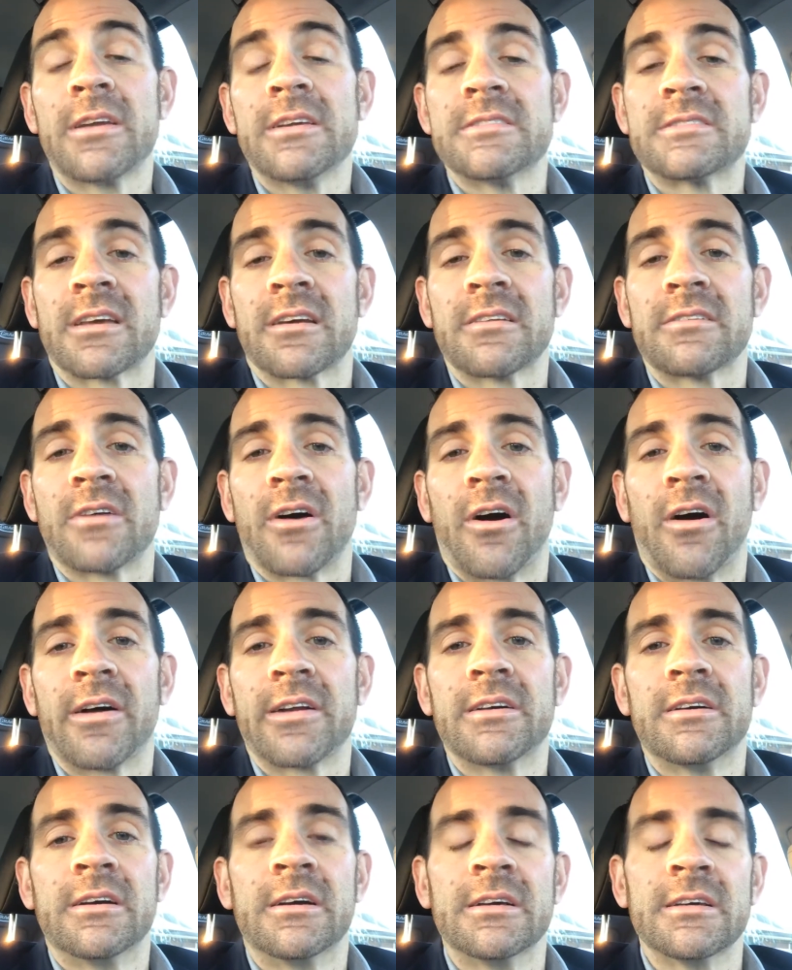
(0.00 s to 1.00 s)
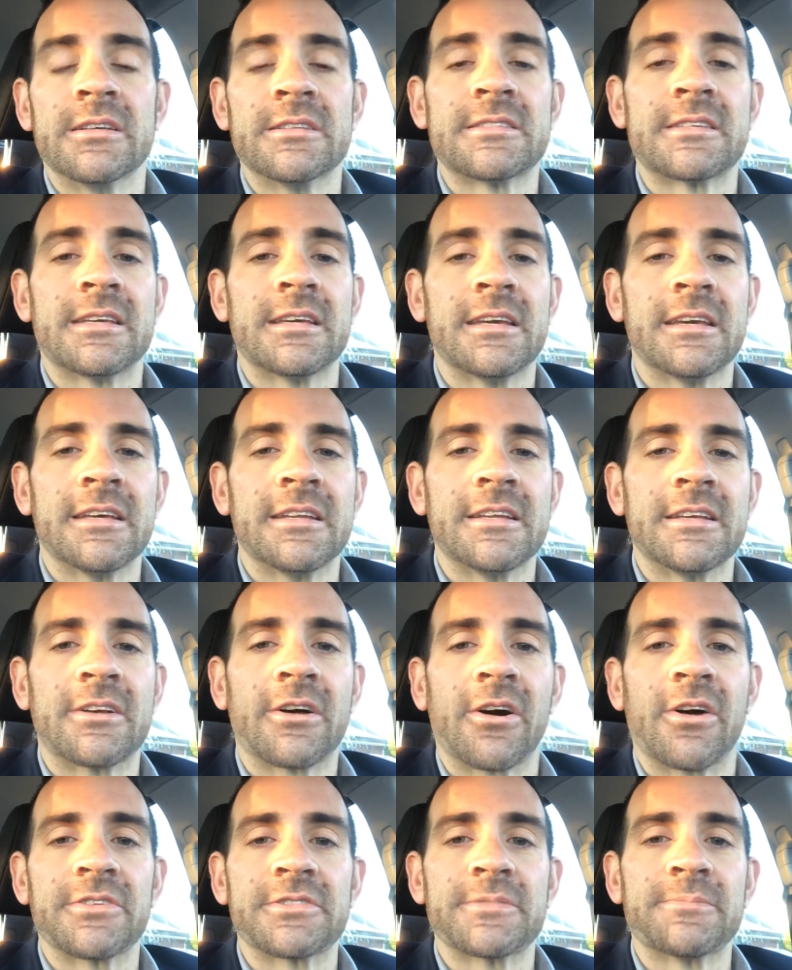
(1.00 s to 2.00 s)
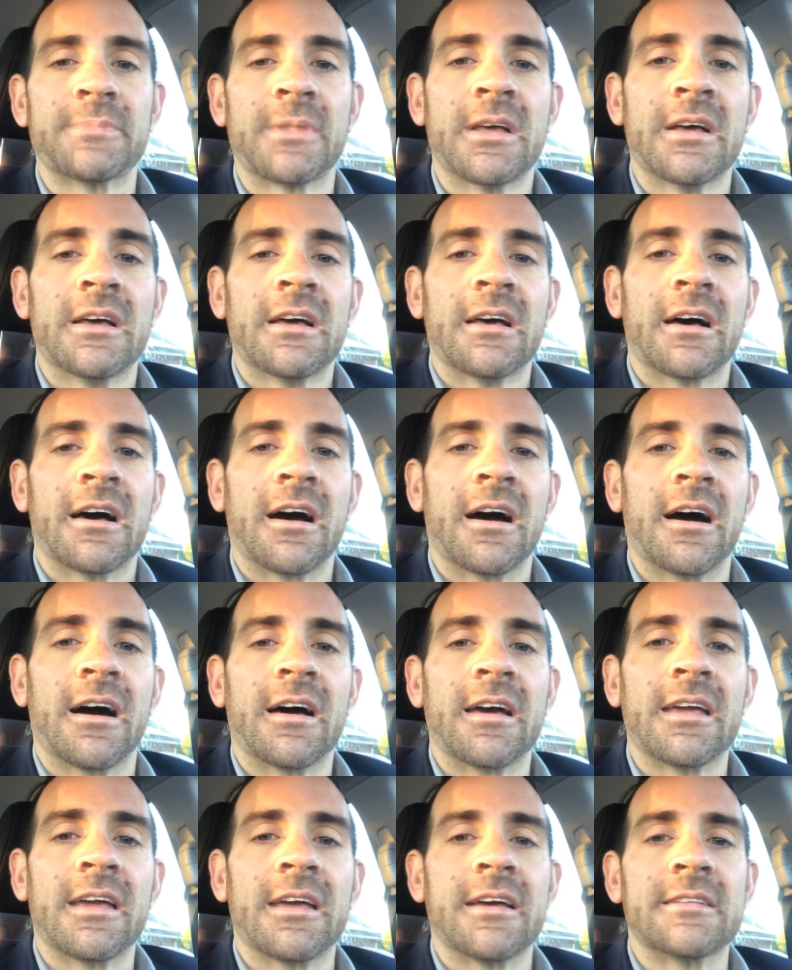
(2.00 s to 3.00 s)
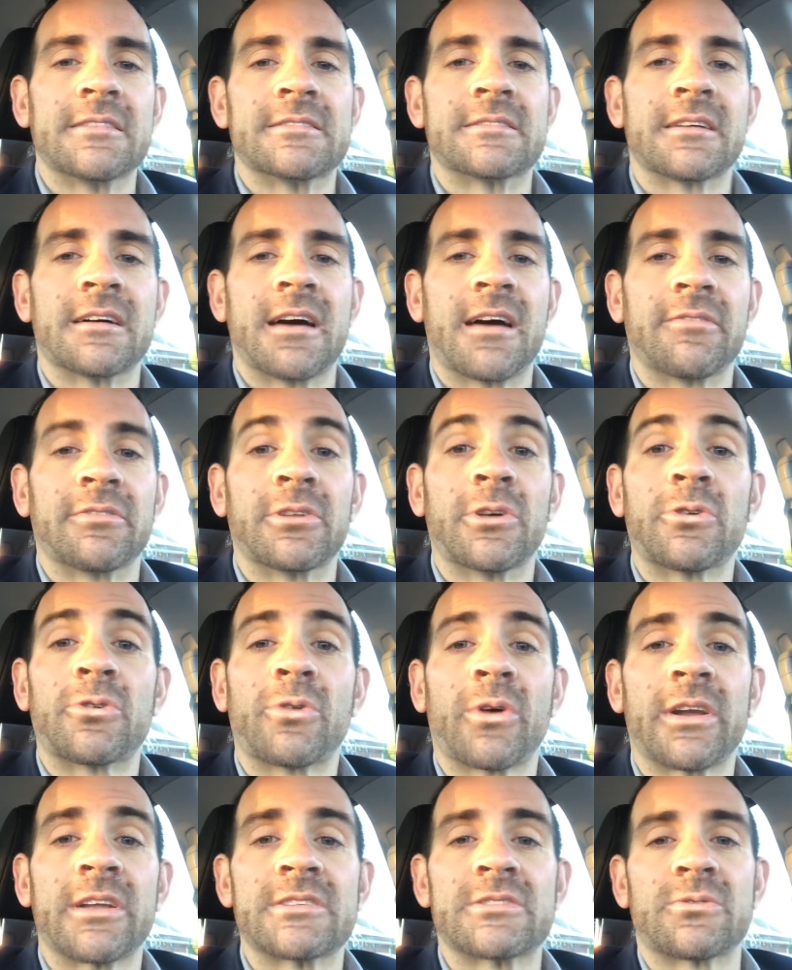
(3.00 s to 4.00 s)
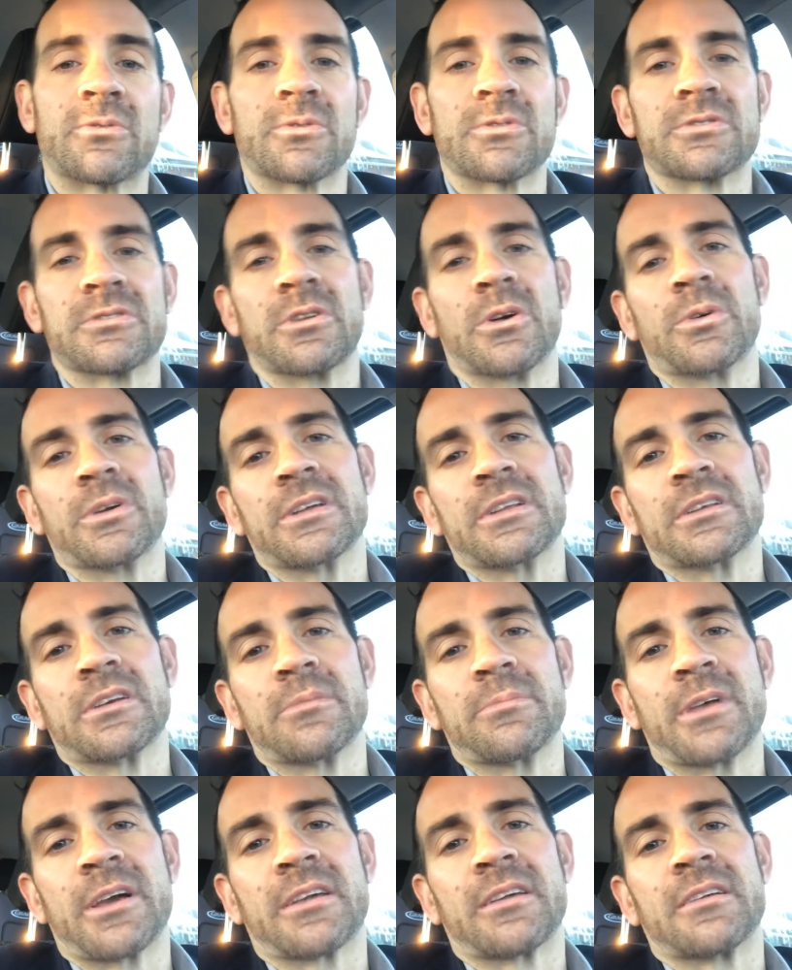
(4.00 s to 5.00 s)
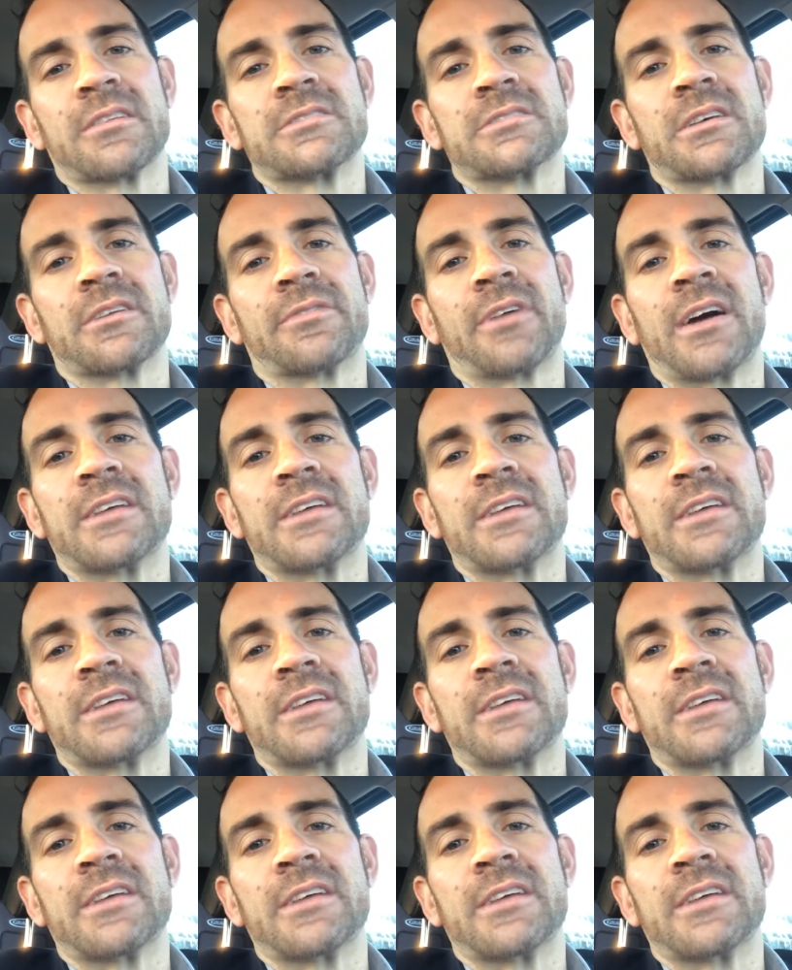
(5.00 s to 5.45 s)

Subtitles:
He's got a dog, his kid, he calls him, and have low credit scores, low income, that kind of stuff.